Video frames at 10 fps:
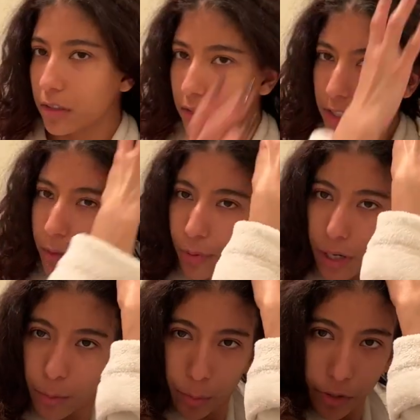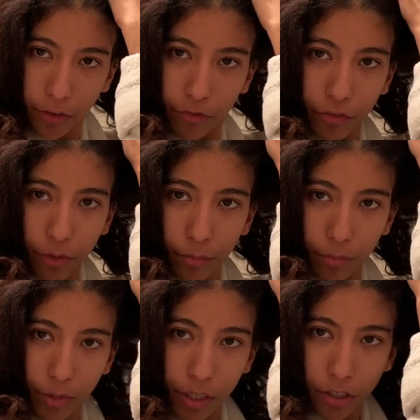like probably
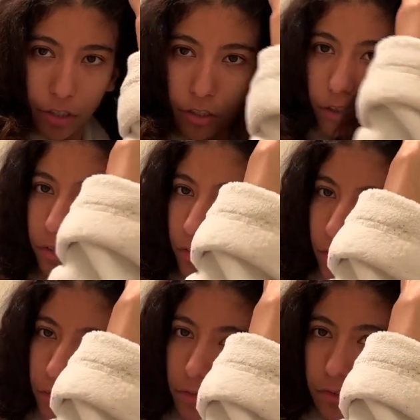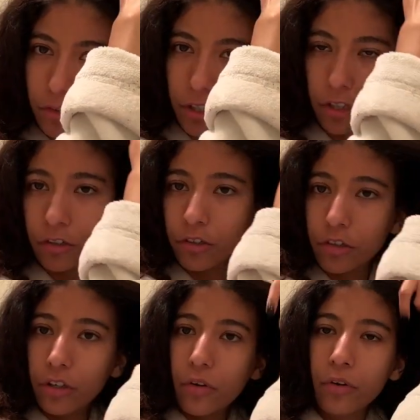from here to here,
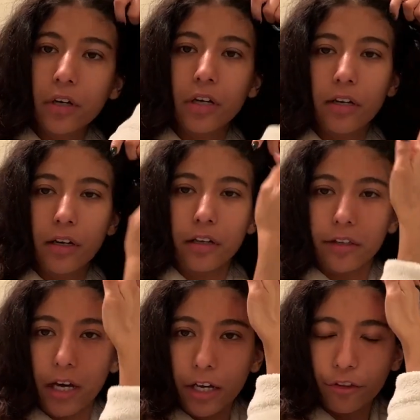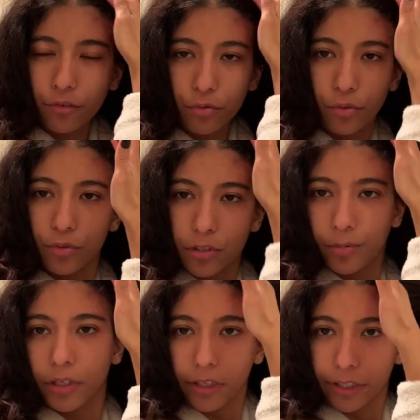you know, not the roots,
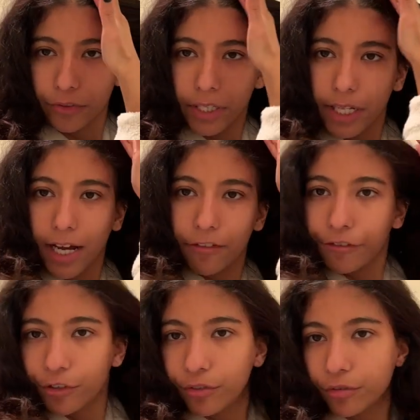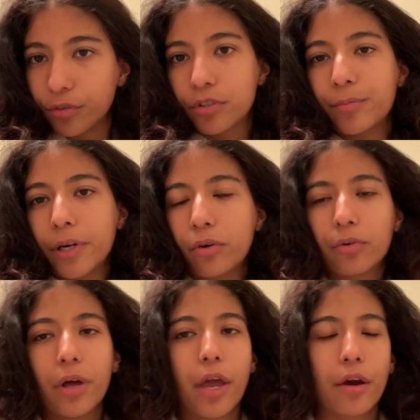but like right after the roots, my
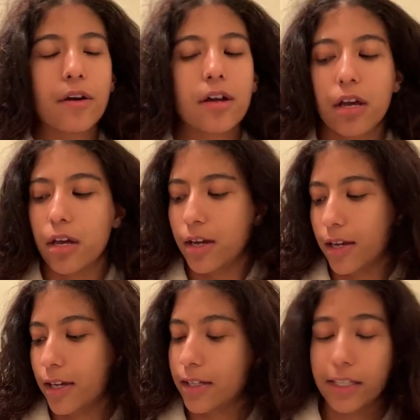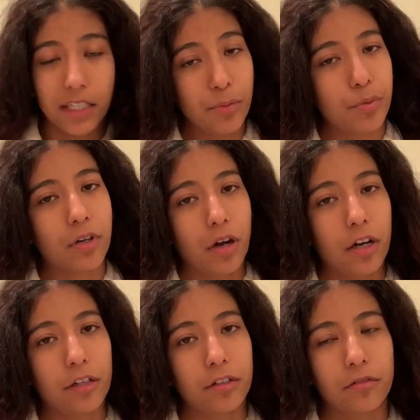whole hair. And I keep it
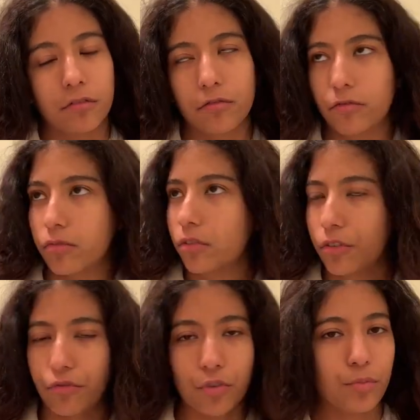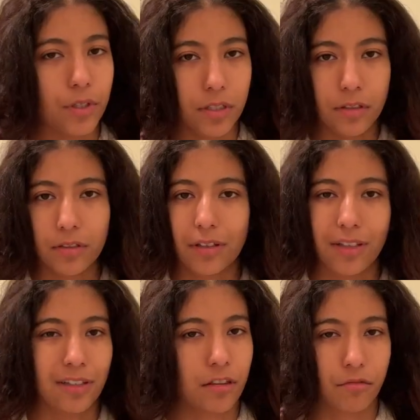on for a few minutes,
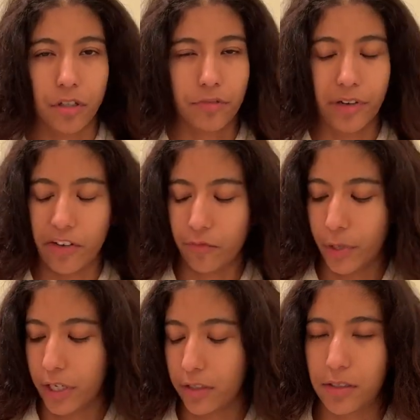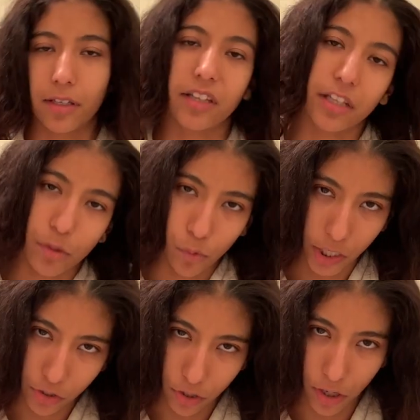like three to five minutes, and then I wash it